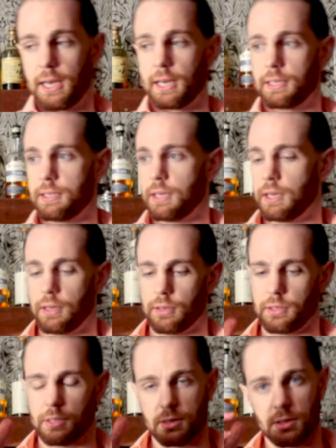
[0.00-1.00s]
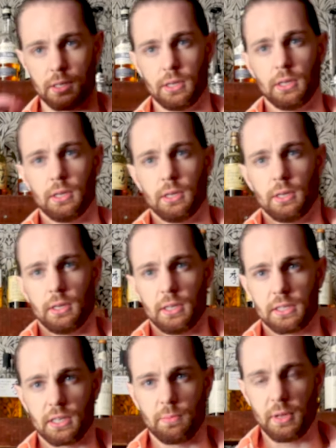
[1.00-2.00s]
cocktails.
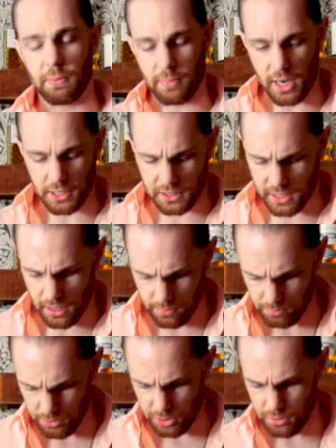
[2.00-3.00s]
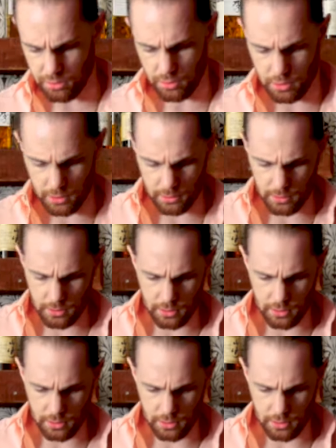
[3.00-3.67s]
It's going to be a Moscow Mule.